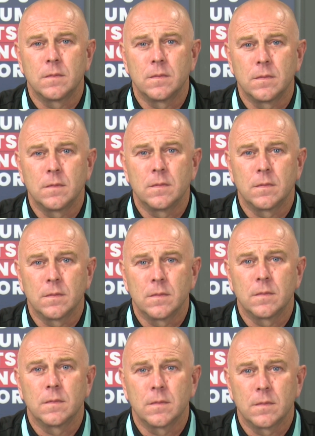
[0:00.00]

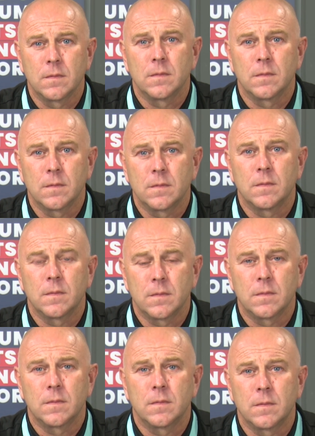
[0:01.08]

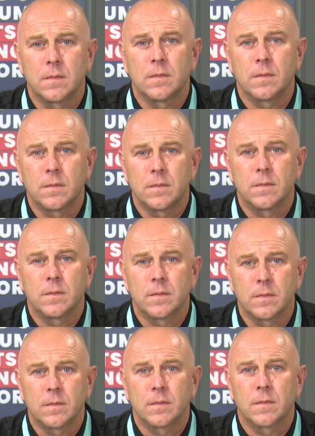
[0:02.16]

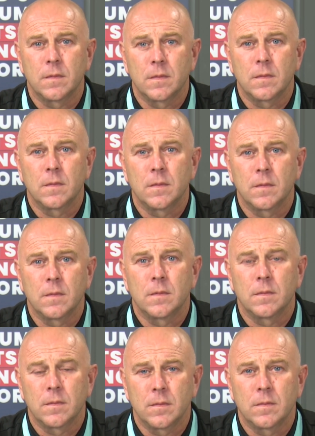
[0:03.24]

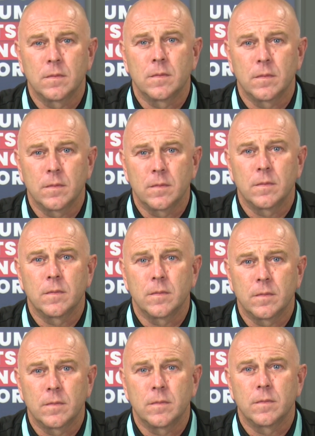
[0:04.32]

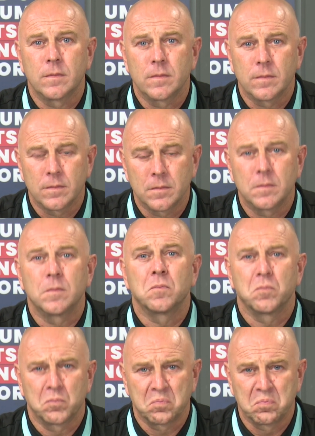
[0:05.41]

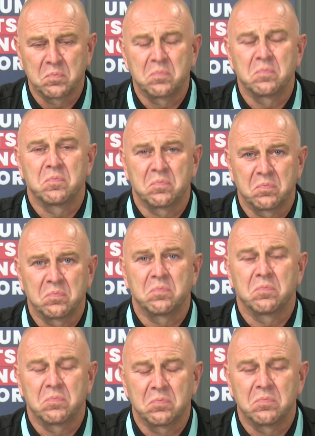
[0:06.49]

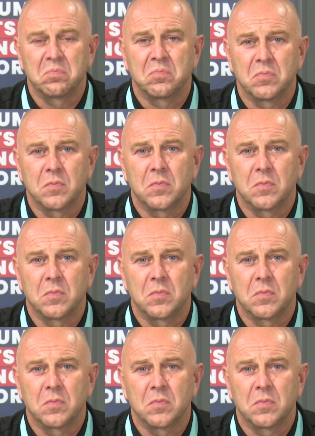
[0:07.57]
This person isn't speaking.